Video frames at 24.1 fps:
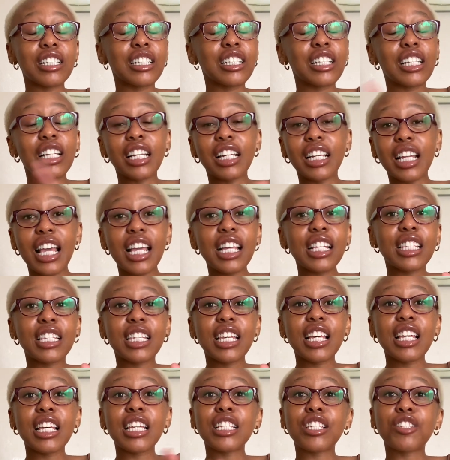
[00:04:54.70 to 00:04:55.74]

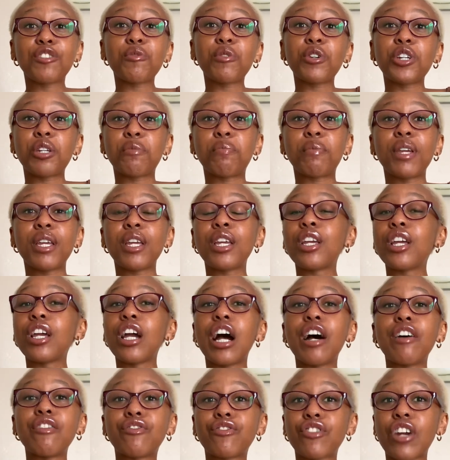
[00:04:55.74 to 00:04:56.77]
Latest would be
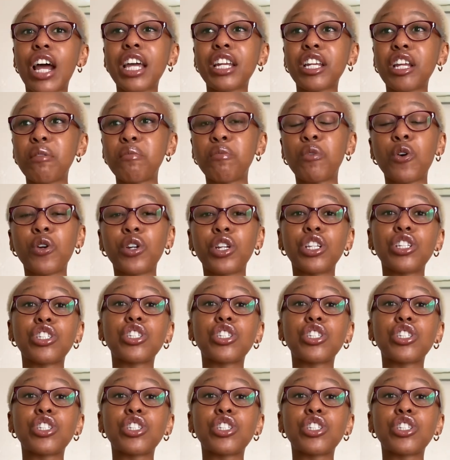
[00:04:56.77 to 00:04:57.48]
a Friday morning.